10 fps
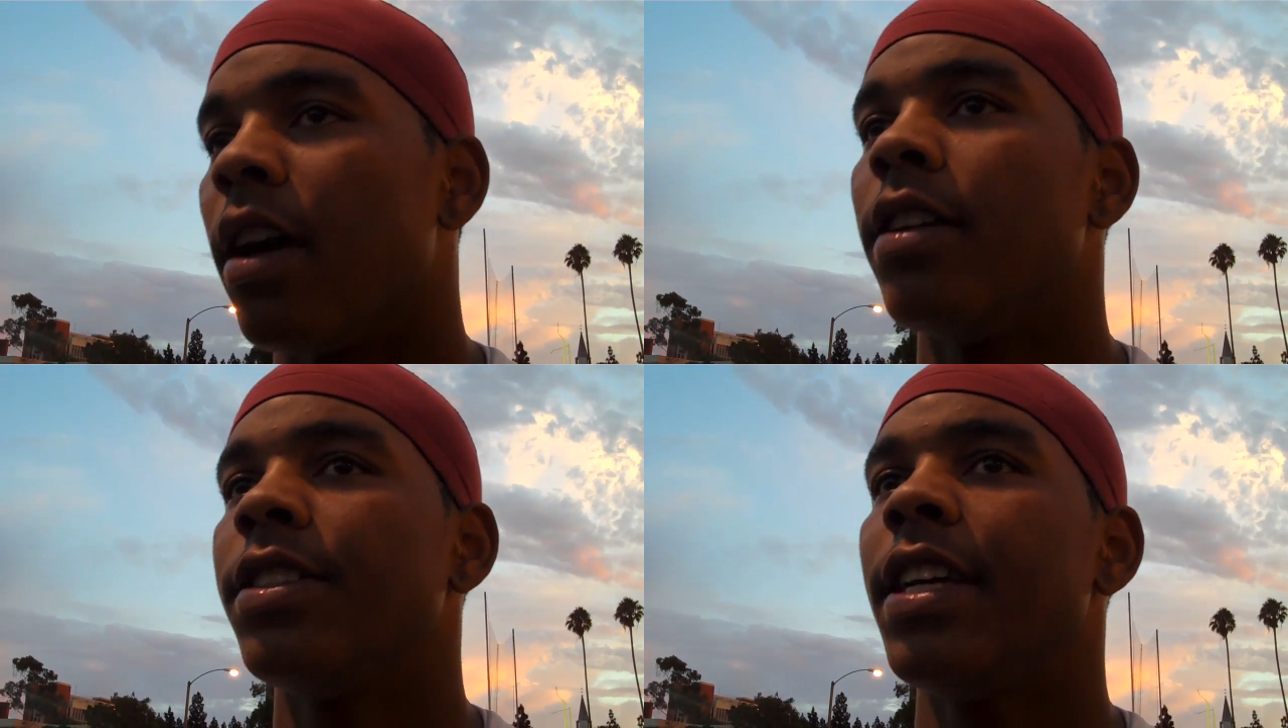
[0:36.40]

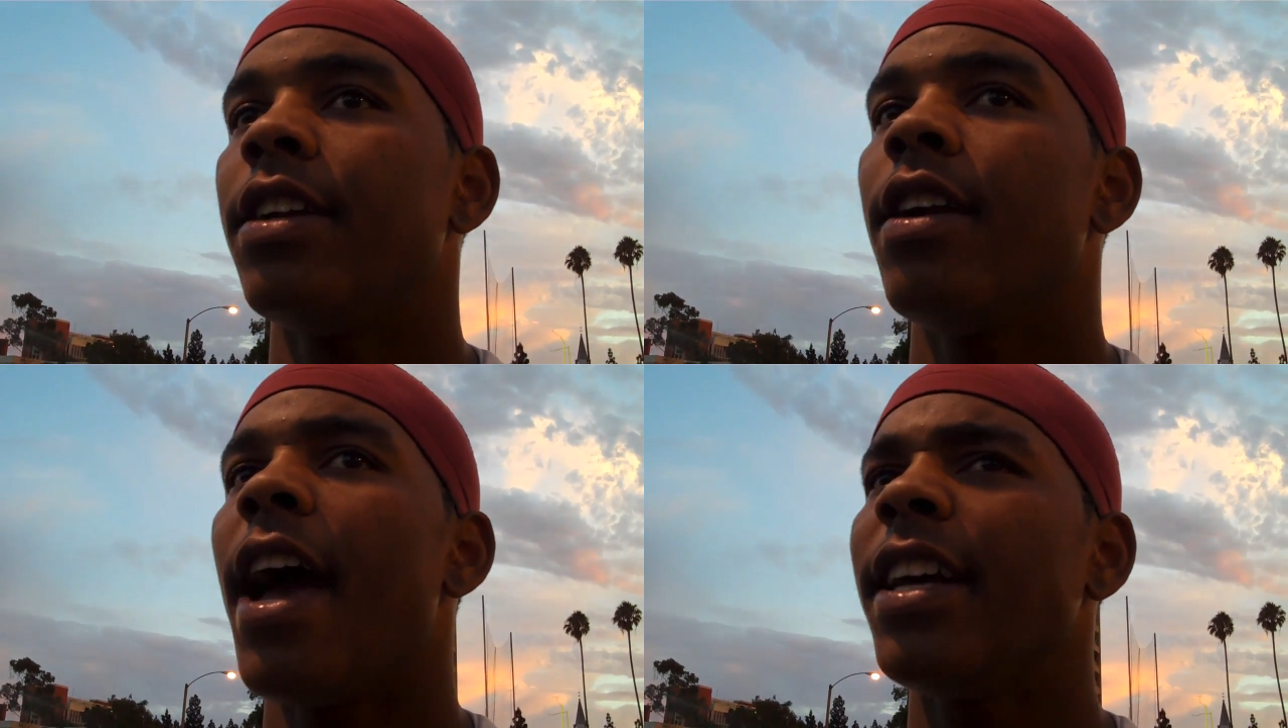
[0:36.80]
Under
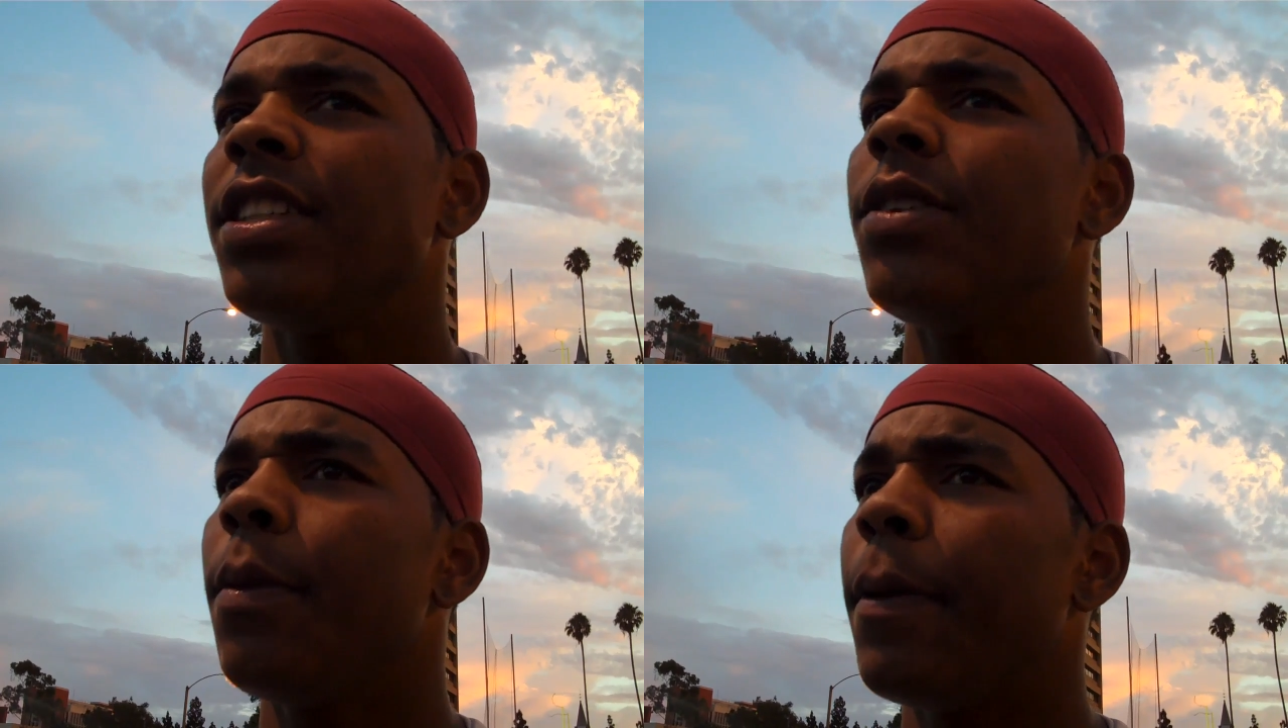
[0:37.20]
center,
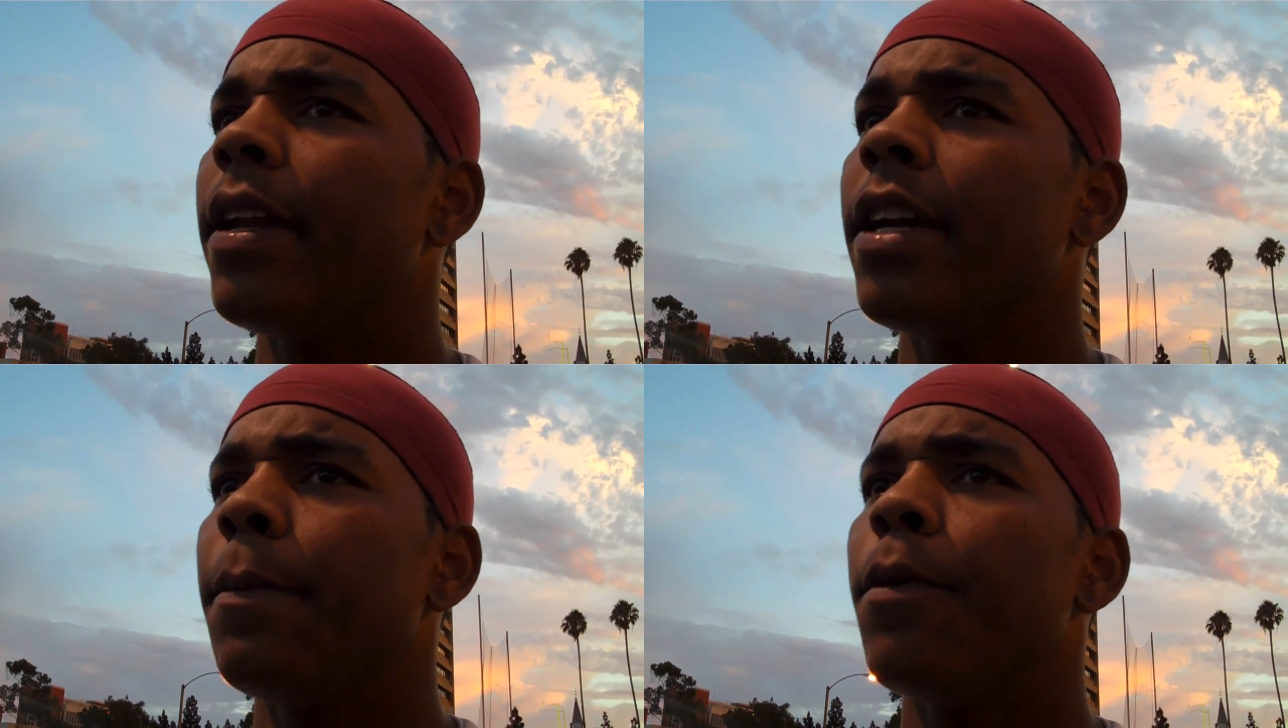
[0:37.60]
actually, we
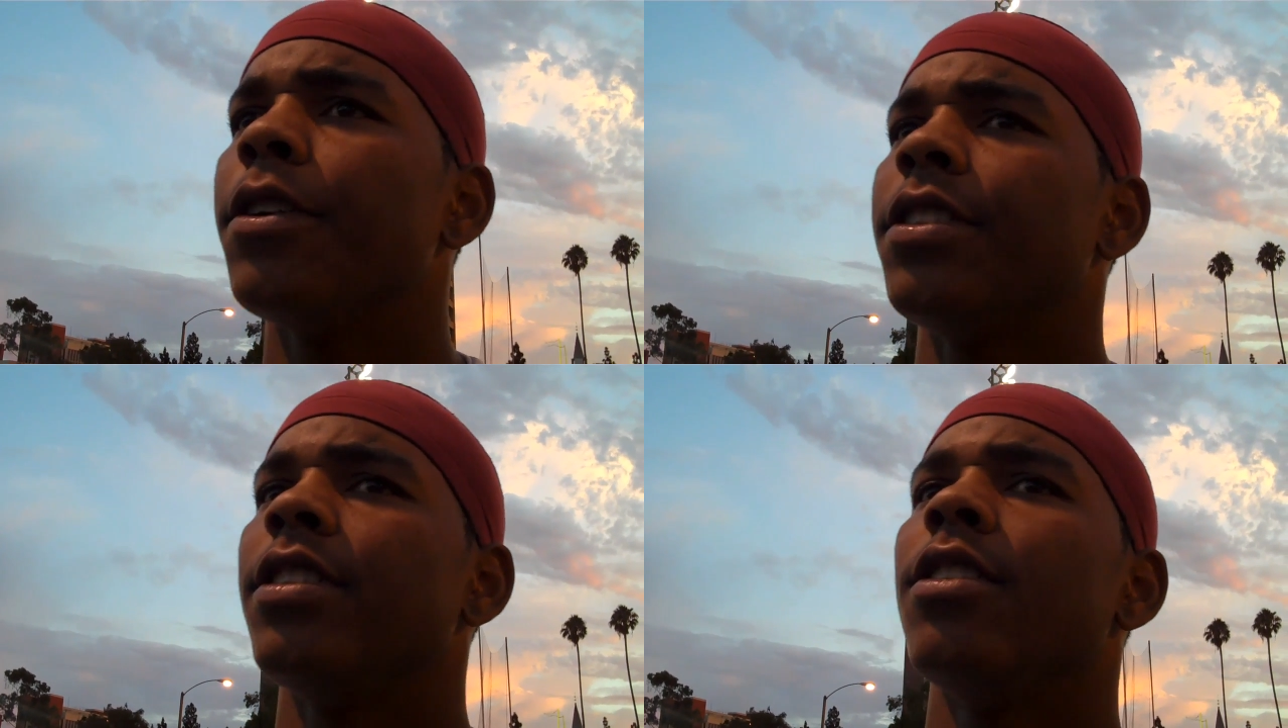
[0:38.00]
played a good portion.